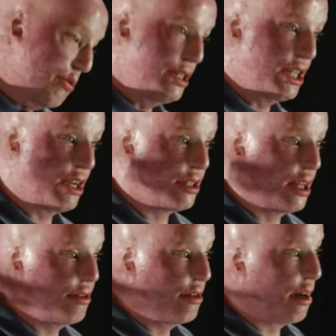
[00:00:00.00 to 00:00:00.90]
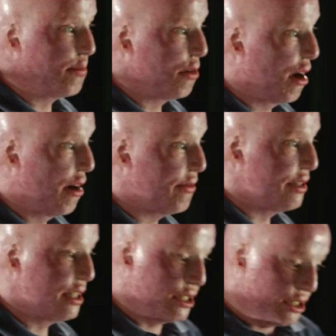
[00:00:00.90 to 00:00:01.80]
reach out to other
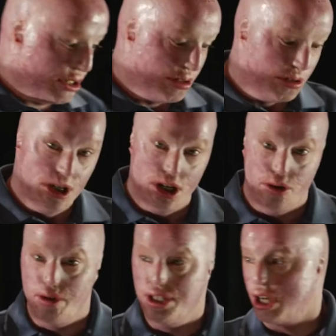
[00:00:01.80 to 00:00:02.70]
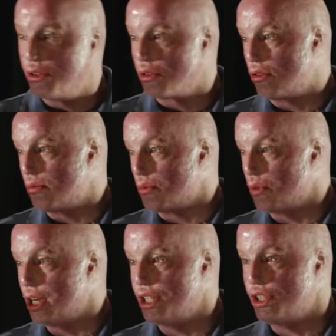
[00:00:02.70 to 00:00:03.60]
nonprofits, to reach out to
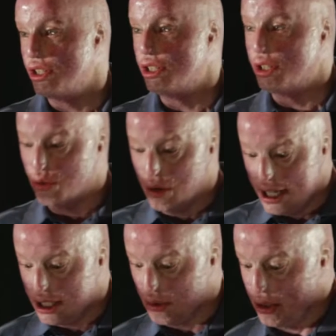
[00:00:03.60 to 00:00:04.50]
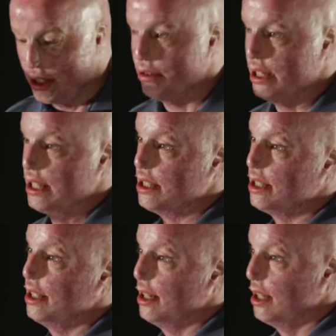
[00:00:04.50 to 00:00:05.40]
corporations, to raise
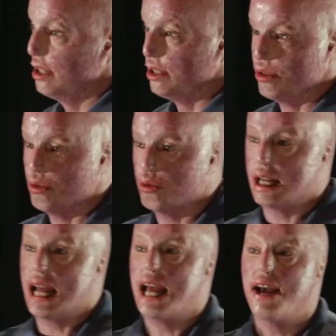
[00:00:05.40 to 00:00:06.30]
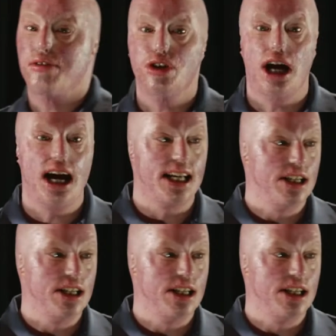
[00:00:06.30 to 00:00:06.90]
awareness, to whatever I